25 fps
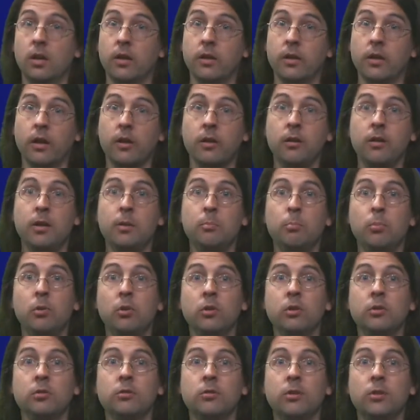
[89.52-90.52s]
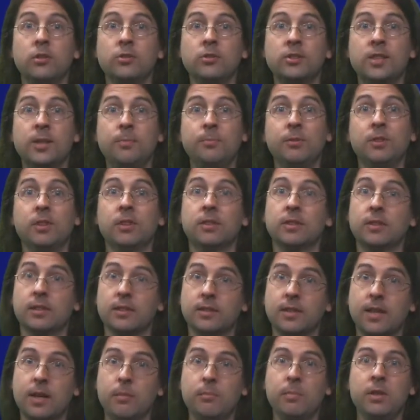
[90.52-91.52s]
Another important concept
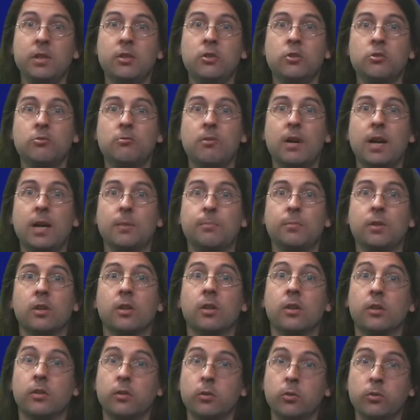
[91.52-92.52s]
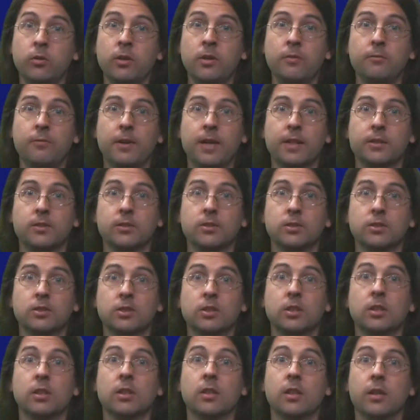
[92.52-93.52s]
that can be described using
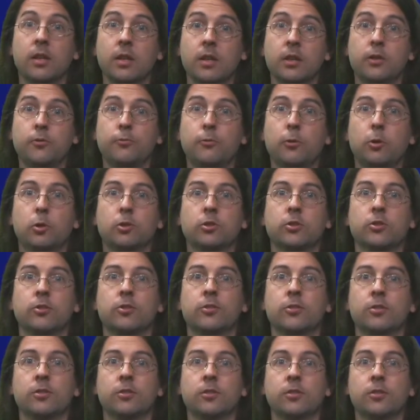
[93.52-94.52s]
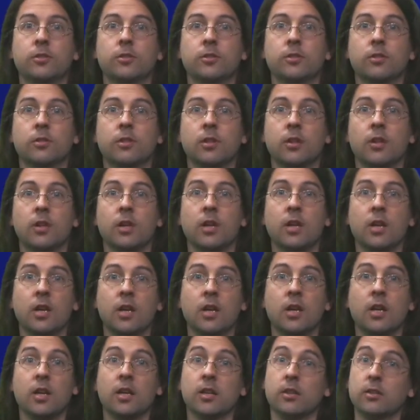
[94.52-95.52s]
vectors is forces.
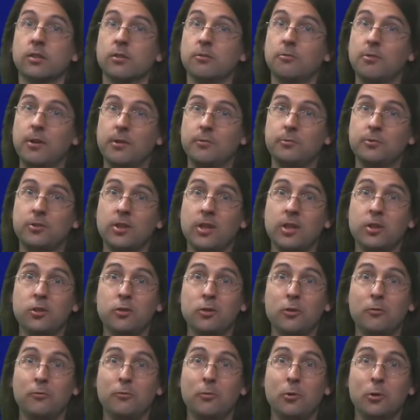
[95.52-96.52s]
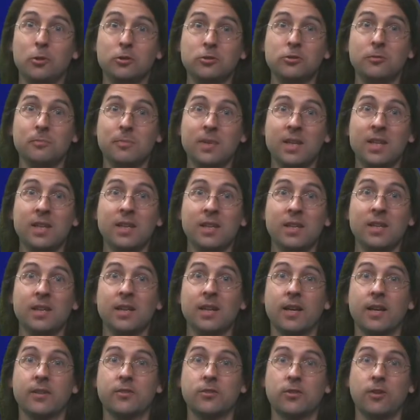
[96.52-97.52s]
The gravitational force on me
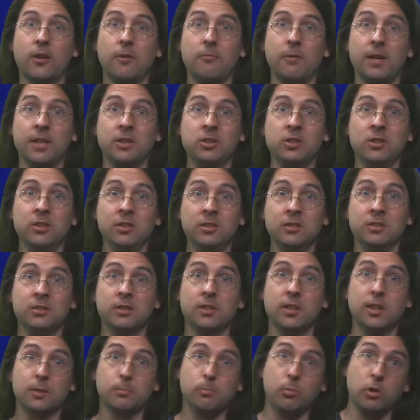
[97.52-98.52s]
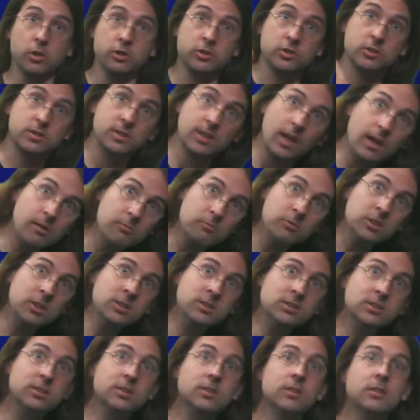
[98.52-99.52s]
has a direction, points
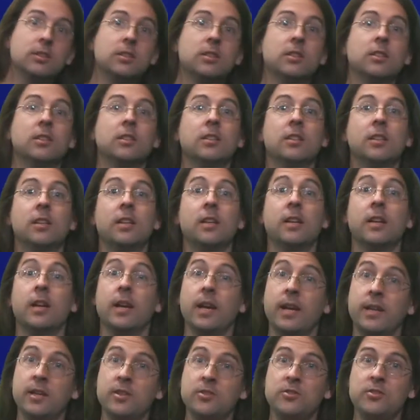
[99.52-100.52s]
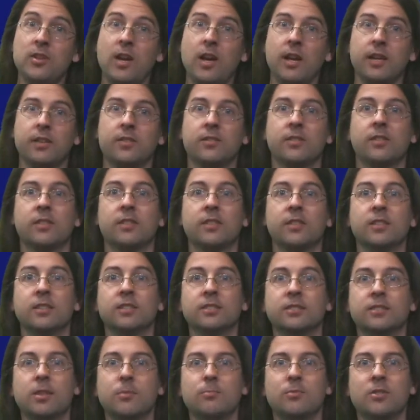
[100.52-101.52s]
downwards, and a size,
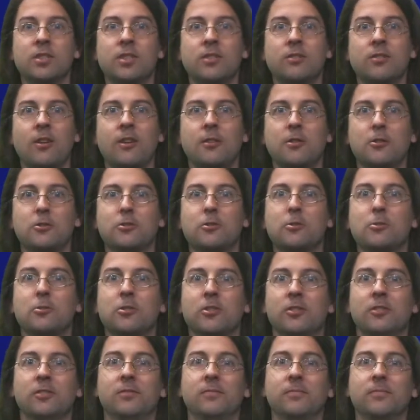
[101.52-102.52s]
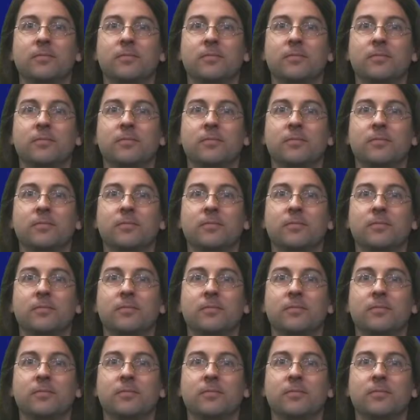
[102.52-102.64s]
some 600 newton.